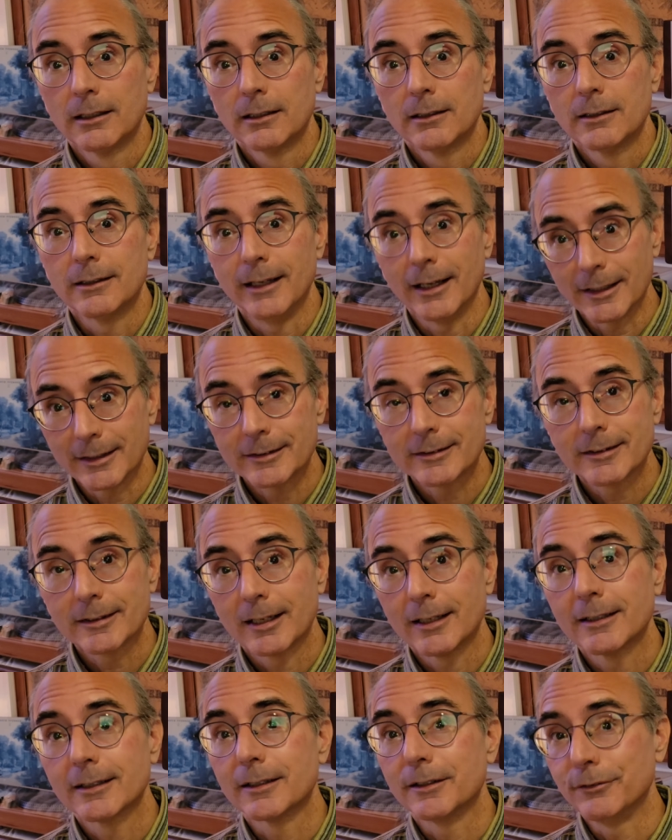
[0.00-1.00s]
Yes,
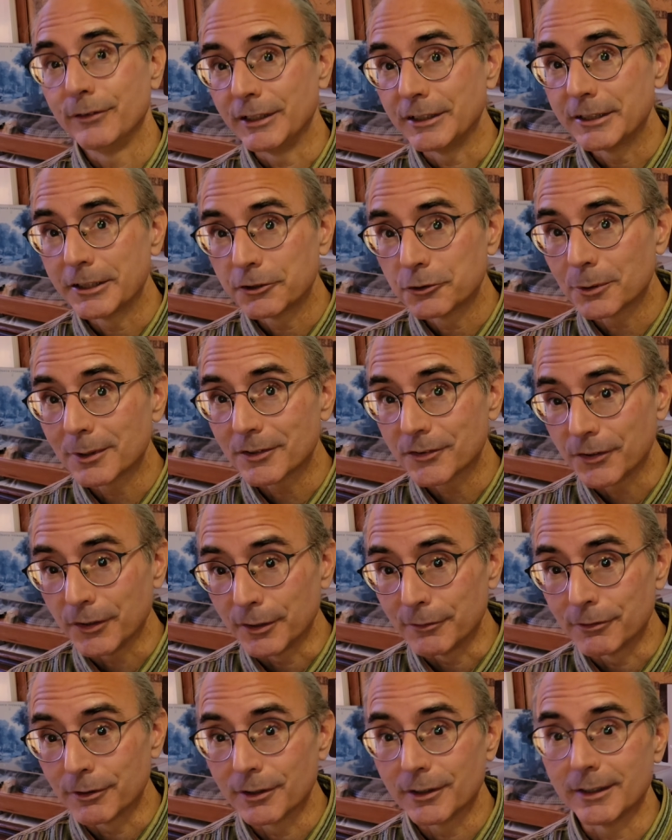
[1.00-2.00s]
the vintage
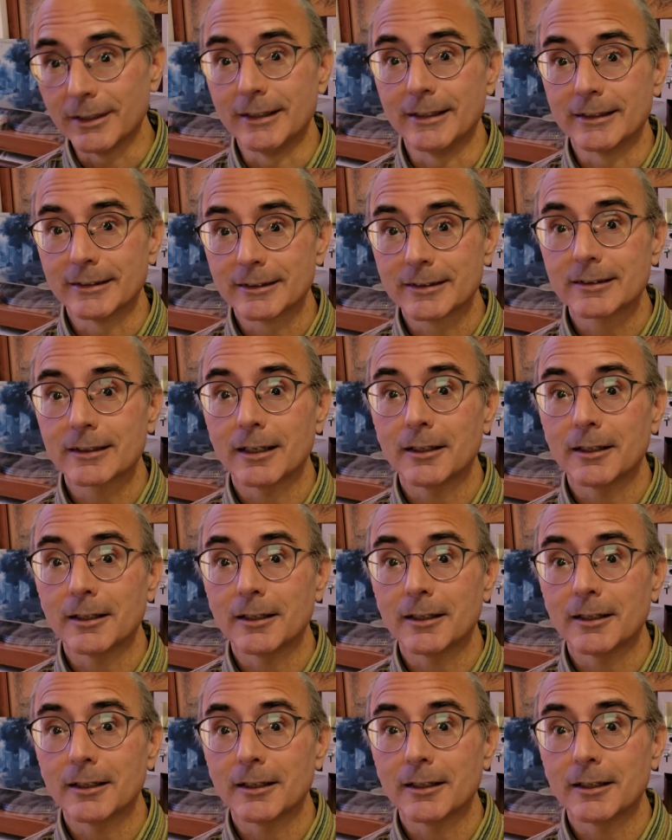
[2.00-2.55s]
receiver is